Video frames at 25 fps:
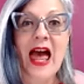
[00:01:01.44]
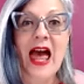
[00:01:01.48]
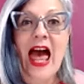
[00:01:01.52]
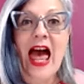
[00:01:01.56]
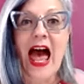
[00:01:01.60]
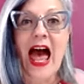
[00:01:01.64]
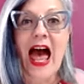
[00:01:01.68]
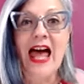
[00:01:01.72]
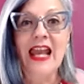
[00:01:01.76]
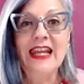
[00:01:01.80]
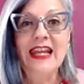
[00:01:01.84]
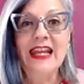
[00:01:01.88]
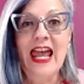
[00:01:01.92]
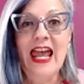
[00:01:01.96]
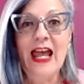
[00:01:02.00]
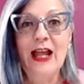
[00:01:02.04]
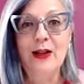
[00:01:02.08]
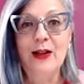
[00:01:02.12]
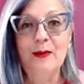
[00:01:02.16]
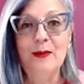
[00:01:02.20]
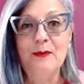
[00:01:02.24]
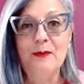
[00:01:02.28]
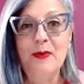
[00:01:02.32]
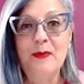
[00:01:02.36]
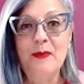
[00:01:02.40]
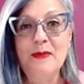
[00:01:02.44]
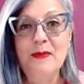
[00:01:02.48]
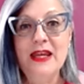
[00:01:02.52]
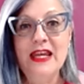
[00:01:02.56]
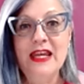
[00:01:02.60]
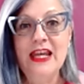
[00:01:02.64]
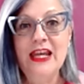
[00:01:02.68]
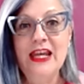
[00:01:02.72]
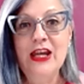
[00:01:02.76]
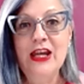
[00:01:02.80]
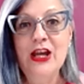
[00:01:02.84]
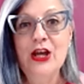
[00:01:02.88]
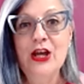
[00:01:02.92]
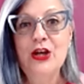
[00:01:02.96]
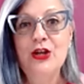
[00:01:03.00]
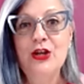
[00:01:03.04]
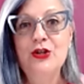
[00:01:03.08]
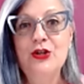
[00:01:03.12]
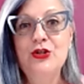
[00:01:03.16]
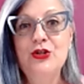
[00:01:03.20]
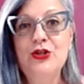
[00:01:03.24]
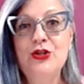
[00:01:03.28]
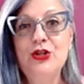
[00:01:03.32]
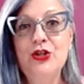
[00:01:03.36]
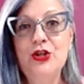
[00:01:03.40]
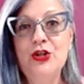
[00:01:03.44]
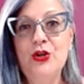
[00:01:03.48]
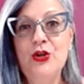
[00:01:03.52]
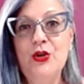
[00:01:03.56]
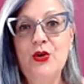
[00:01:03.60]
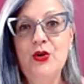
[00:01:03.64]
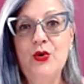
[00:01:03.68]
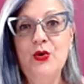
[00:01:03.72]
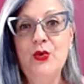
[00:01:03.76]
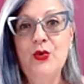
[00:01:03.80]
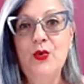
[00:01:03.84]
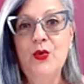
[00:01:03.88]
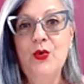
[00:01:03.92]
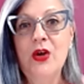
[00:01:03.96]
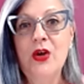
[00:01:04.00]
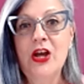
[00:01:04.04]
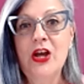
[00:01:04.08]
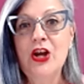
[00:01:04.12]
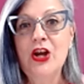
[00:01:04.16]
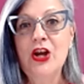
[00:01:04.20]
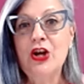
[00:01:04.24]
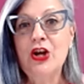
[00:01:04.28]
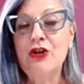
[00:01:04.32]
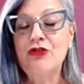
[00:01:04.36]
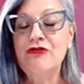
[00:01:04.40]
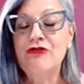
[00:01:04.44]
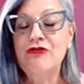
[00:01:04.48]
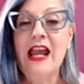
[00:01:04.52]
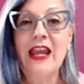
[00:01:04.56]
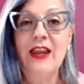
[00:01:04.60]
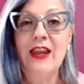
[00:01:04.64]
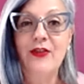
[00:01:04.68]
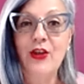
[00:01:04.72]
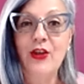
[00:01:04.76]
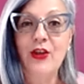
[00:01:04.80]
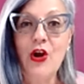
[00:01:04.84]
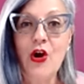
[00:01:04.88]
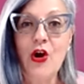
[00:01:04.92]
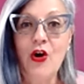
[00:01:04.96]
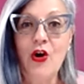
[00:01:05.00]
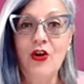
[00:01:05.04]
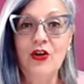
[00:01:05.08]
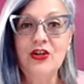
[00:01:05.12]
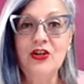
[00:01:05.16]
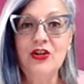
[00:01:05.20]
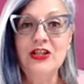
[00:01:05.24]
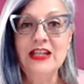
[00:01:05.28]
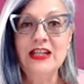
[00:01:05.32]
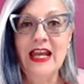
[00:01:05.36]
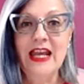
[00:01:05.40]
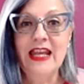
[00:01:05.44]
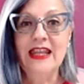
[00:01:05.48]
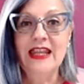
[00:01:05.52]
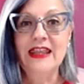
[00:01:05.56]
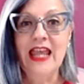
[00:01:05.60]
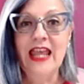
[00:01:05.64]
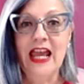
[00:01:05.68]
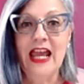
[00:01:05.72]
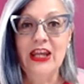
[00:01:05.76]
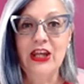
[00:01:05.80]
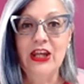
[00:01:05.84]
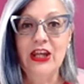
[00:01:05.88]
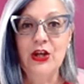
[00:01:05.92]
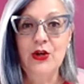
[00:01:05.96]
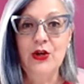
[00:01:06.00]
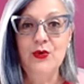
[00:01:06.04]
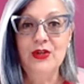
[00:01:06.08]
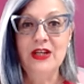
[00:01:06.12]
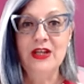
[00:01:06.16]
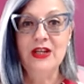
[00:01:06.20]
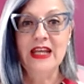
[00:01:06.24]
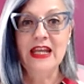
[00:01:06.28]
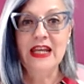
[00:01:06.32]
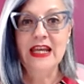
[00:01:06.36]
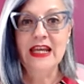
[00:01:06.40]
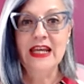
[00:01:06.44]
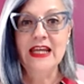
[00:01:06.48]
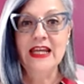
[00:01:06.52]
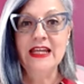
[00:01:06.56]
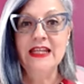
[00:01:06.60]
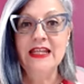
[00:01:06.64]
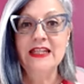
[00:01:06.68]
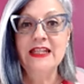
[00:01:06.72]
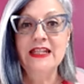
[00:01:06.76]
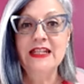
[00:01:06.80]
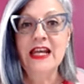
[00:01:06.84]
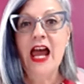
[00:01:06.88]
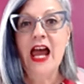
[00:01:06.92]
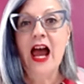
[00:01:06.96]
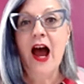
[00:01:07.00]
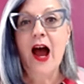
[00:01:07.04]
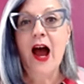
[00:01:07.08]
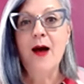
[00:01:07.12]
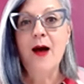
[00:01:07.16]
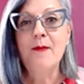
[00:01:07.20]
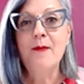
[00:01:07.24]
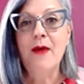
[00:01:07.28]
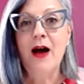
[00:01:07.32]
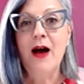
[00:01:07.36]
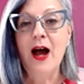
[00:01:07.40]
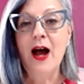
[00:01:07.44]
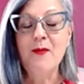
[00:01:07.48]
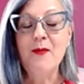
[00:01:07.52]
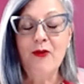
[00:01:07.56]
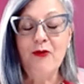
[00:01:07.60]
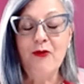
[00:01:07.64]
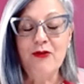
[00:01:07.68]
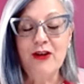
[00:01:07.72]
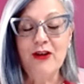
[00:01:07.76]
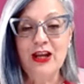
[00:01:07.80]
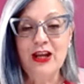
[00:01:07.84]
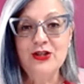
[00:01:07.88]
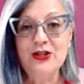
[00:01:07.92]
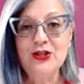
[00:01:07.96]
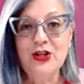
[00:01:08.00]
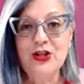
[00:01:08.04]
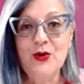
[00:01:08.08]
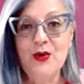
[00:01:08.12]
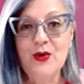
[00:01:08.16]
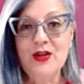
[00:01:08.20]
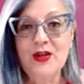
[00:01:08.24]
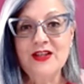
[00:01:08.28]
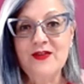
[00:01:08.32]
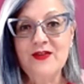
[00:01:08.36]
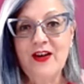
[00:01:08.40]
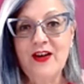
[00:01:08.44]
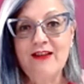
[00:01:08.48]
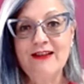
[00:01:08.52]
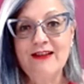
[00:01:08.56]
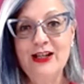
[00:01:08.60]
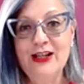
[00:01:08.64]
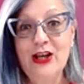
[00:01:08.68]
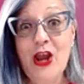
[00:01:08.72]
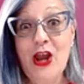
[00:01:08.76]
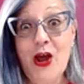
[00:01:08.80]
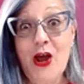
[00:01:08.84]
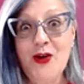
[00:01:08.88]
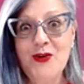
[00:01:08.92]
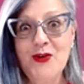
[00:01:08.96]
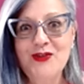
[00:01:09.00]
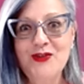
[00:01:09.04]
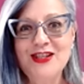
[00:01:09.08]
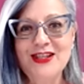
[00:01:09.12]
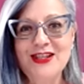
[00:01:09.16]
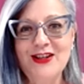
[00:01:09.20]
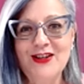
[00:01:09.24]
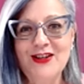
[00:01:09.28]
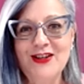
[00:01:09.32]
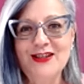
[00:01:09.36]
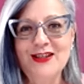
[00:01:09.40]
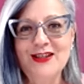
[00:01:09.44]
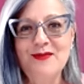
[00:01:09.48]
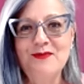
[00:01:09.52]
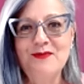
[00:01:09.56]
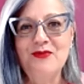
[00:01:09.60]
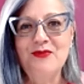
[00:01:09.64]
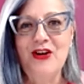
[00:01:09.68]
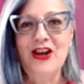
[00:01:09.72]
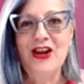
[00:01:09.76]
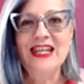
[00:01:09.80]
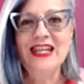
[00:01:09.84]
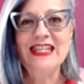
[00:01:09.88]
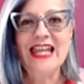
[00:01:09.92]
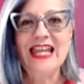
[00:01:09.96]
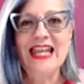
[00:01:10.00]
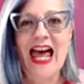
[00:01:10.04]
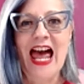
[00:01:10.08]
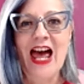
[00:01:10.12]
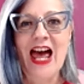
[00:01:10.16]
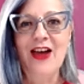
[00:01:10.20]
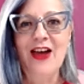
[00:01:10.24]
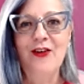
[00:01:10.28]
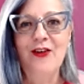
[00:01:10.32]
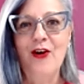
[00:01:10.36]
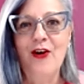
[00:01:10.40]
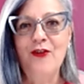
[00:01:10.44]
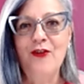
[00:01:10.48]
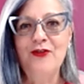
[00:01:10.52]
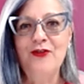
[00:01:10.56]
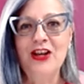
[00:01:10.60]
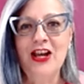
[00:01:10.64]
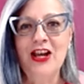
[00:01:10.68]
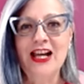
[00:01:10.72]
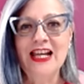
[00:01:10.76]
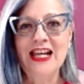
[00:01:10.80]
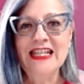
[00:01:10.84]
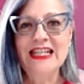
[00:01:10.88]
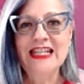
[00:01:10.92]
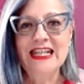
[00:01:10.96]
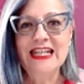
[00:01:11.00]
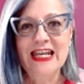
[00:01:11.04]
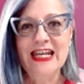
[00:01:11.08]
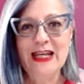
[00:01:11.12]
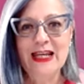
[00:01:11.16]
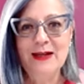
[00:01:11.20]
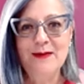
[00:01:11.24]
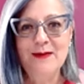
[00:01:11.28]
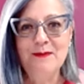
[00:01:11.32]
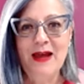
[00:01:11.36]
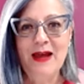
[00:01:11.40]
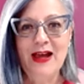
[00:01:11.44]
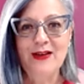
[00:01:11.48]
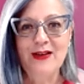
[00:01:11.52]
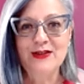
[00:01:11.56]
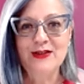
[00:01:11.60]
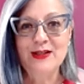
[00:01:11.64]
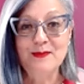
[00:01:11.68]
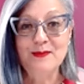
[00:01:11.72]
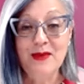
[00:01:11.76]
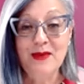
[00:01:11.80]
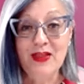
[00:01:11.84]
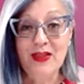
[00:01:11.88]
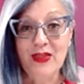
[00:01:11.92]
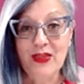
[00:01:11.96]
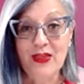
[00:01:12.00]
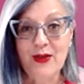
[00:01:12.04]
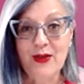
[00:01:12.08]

and help me to create the content that you need. Um, I'm offering it to you at a very low starting price uh, of £19 a month.